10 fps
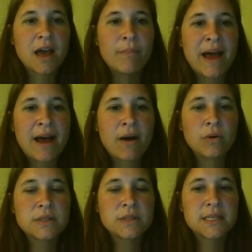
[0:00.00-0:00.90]

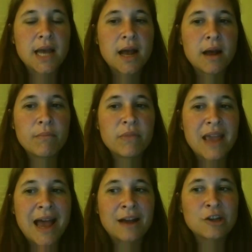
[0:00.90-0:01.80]
about
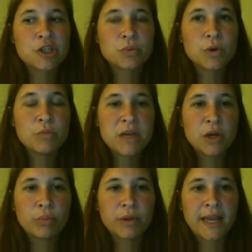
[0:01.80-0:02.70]
the actual
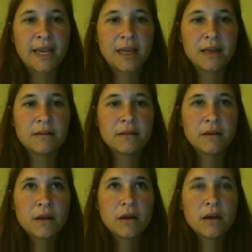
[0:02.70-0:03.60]
meal plan
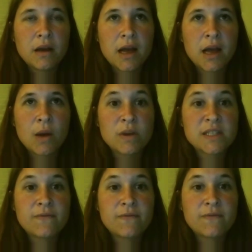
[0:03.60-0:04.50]
was